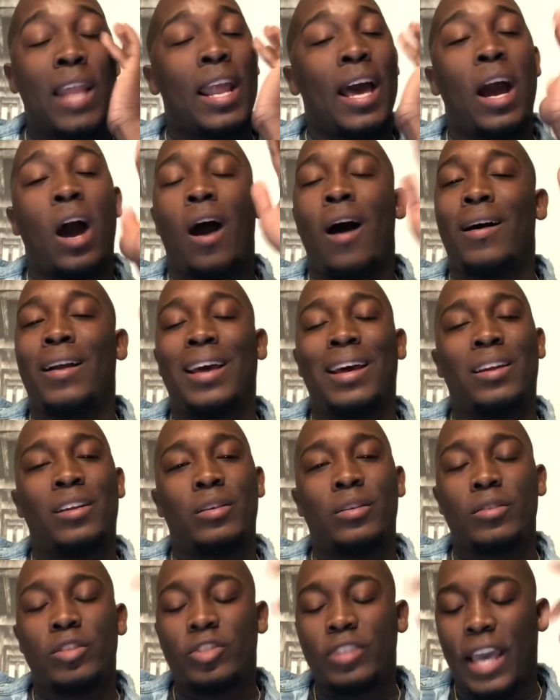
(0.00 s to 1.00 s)
Like, all that
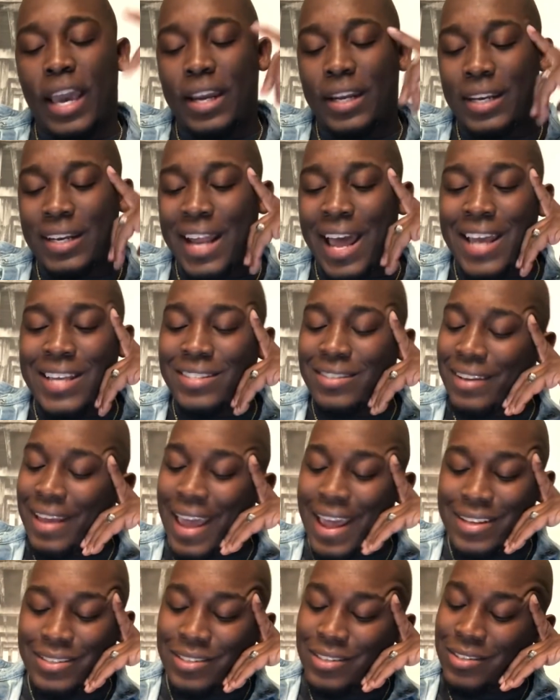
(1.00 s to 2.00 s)
little shady, nice,
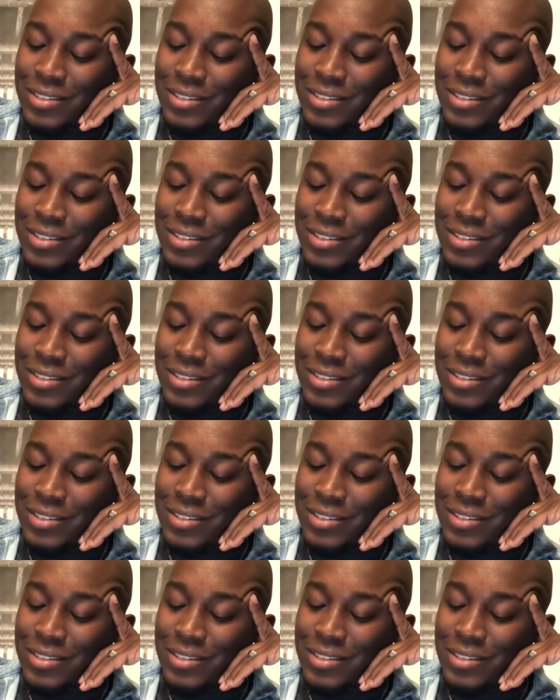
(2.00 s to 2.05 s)
nasty